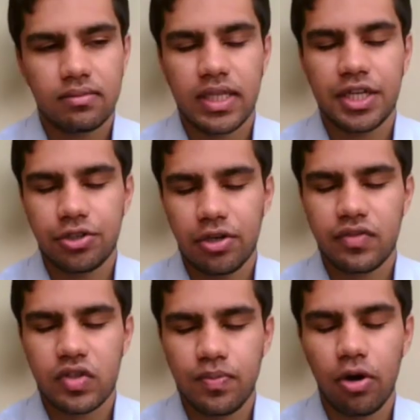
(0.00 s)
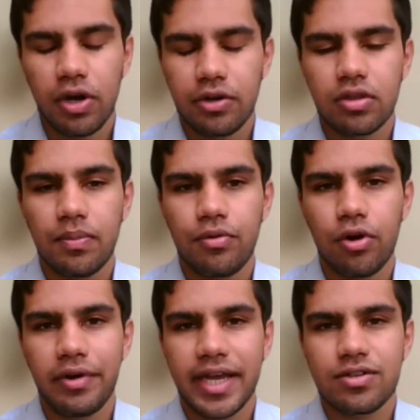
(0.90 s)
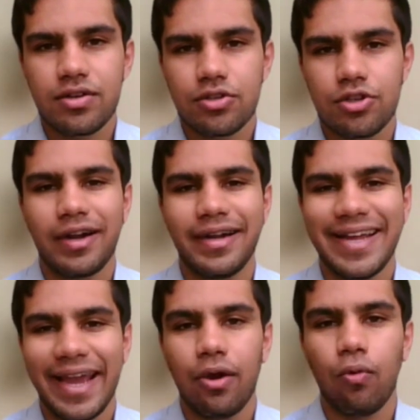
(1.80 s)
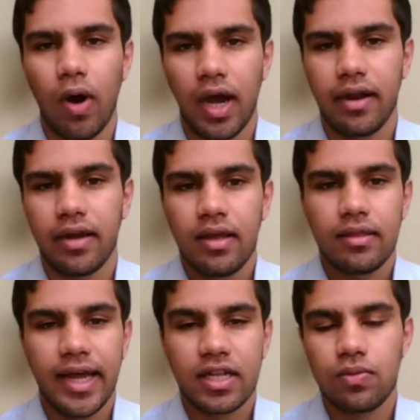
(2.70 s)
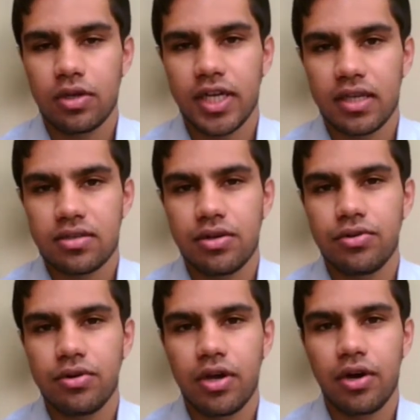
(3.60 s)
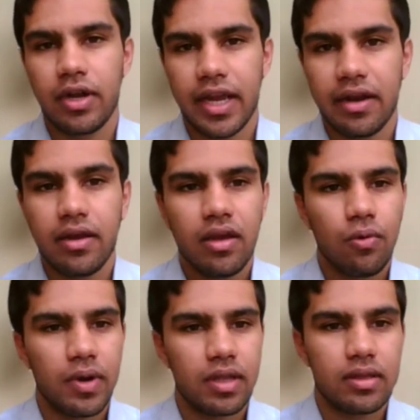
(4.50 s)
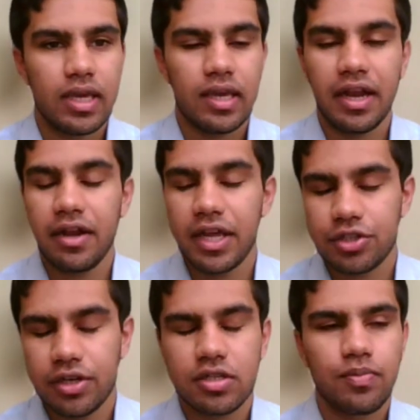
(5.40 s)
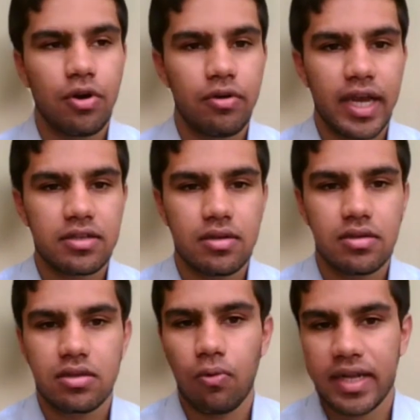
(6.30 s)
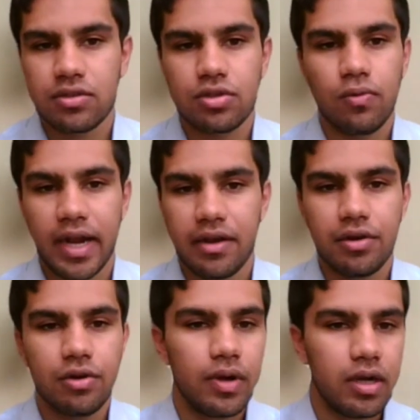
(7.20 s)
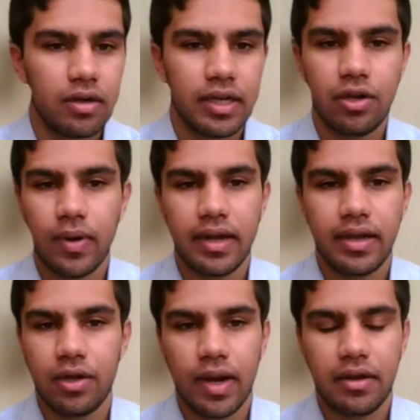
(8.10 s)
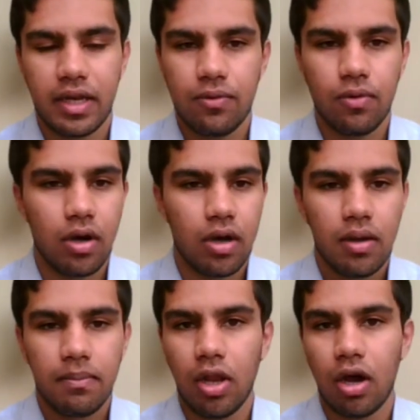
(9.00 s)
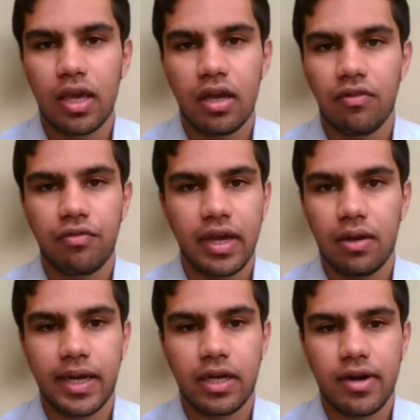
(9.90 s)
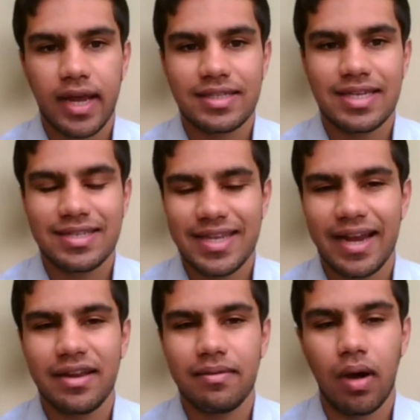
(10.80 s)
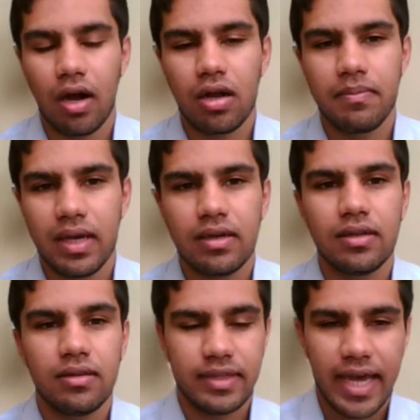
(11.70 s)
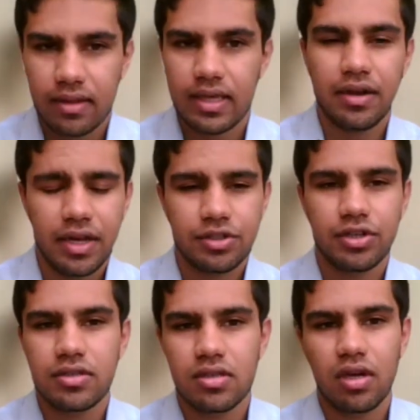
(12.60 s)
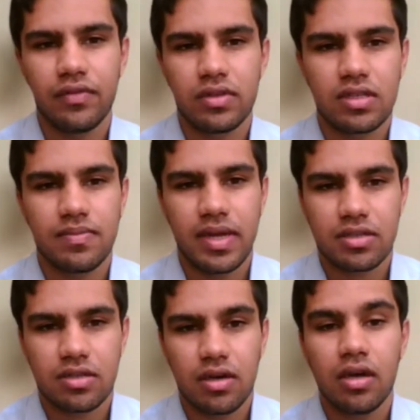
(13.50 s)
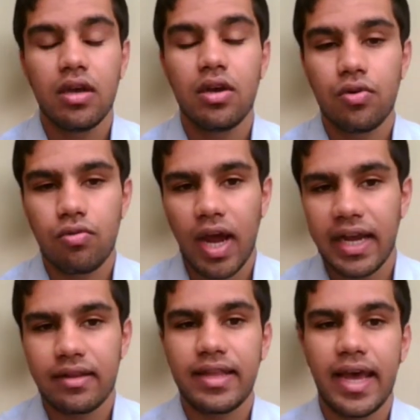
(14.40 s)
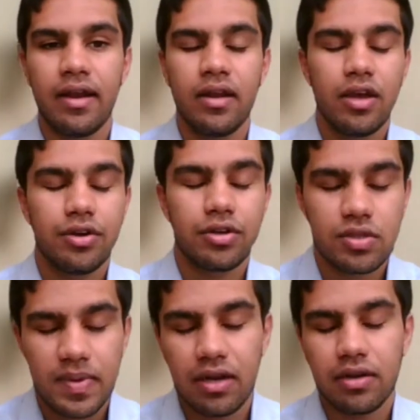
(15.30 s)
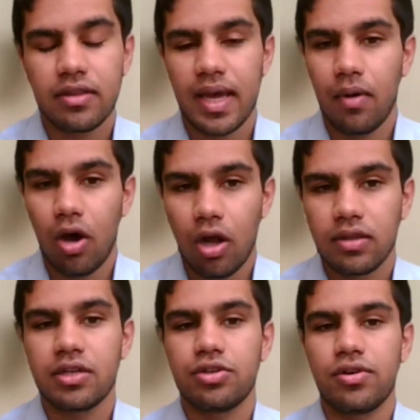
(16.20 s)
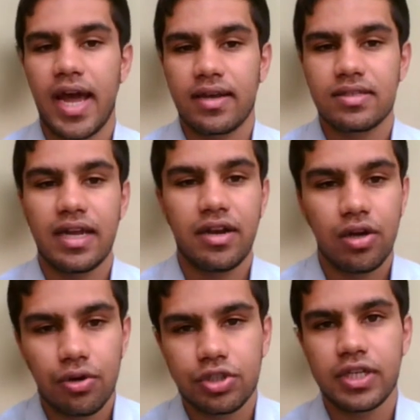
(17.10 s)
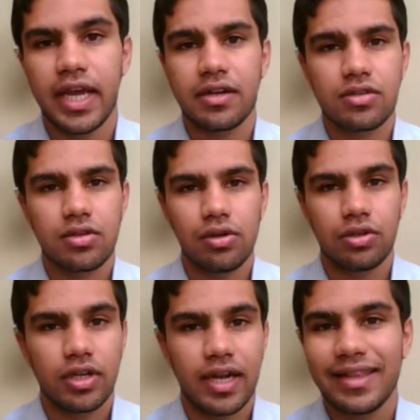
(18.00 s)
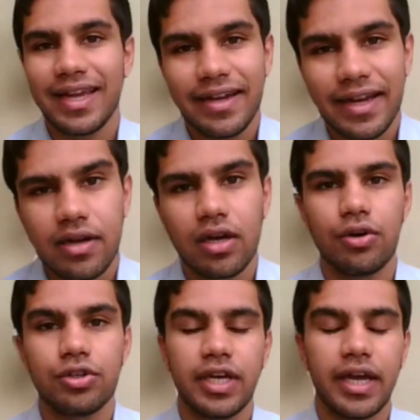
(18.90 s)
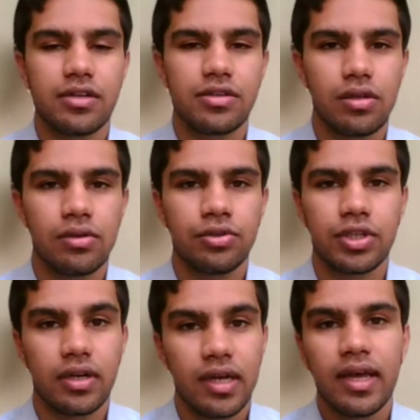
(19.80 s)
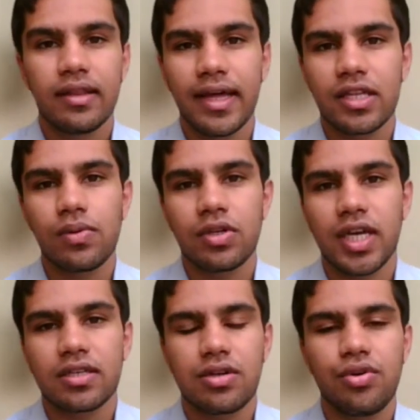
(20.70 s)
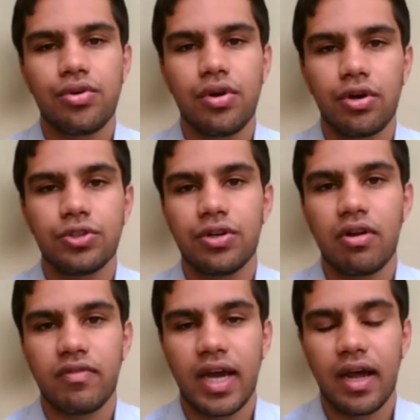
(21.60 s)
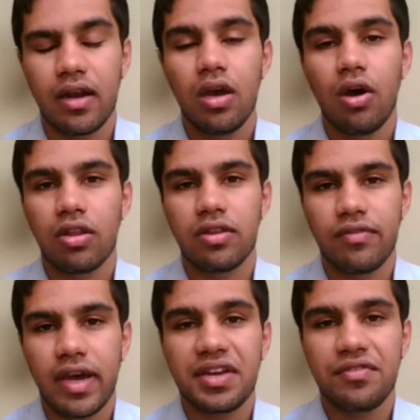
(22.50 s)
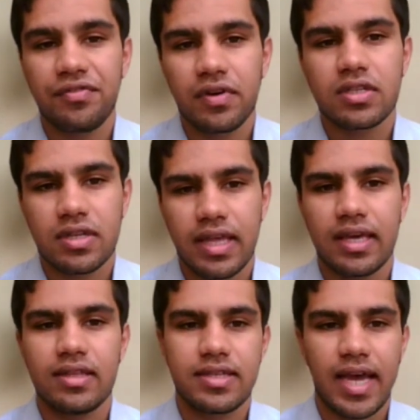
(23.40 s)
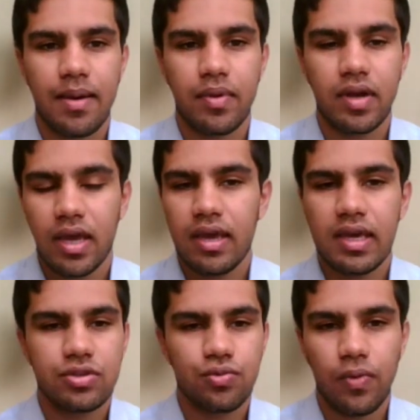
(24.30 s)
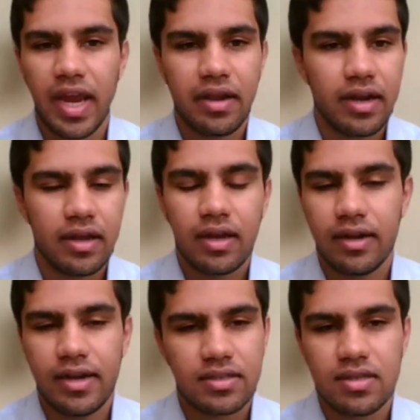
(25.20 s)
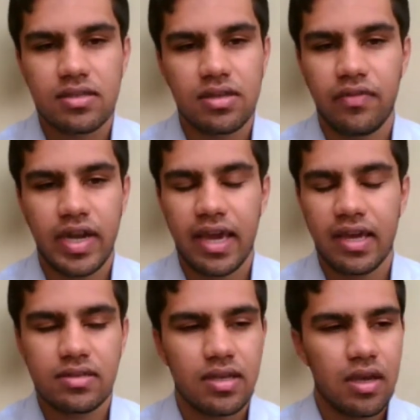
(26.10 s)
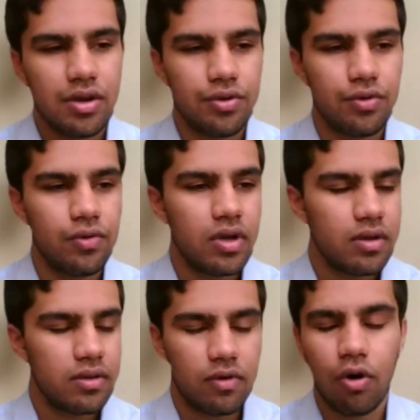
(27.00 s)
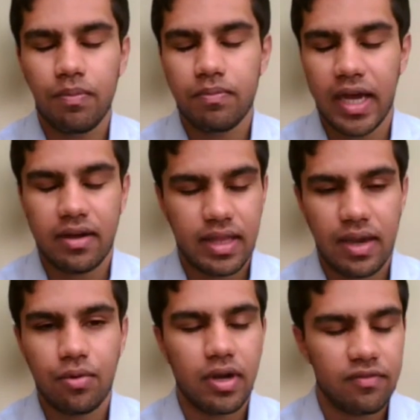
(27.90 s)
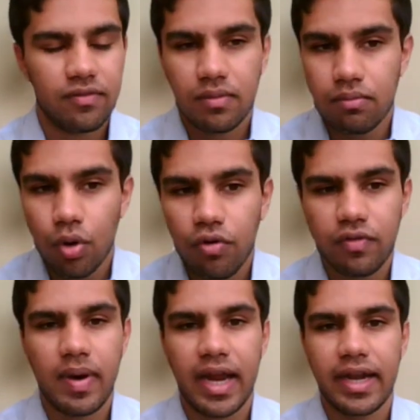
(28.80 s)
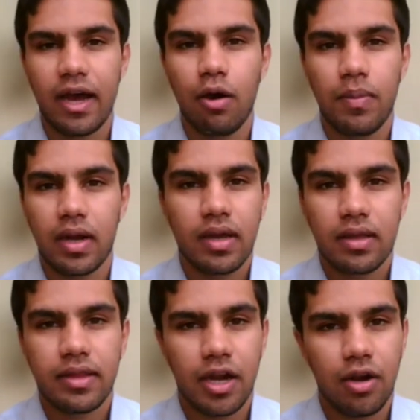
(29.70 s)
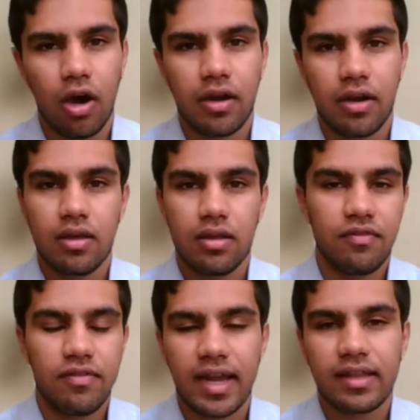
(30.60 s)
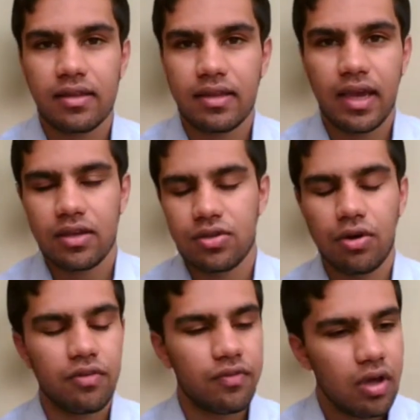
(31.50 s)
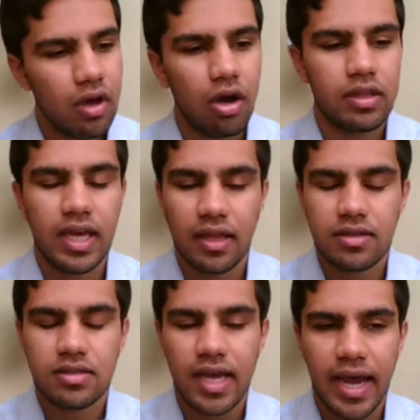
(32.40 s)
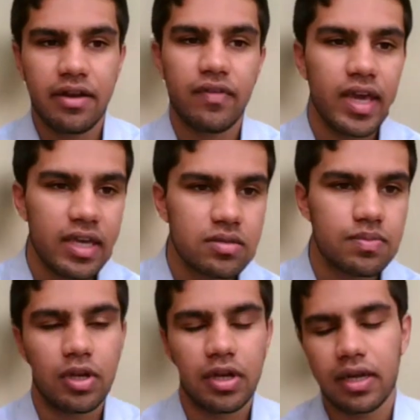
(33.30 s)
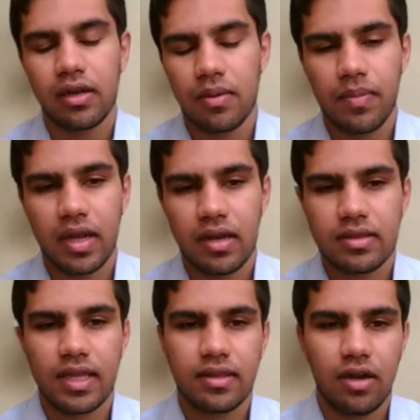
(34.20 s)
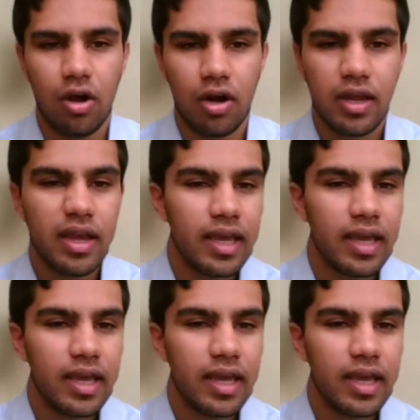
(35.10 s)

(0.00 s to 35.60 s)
they should have spoken to the protesters on day one. That's what Justin Trudeau did with the indigenous protesters, the Wet'suwet'en, who in early 2020 were blocking off railway tracks. He sent Mark Miller, then the Indigenous Services Minister, right then to speak to them on the tracks and negotiate a solution. And they did negotiate a solution. That's what Justin Trudeau should have done on the very first day this happened. He's waited dozens of days to hope that they would have moved by now, but they're not. The fact that they are sort of on the other side of his political opinion, that they're not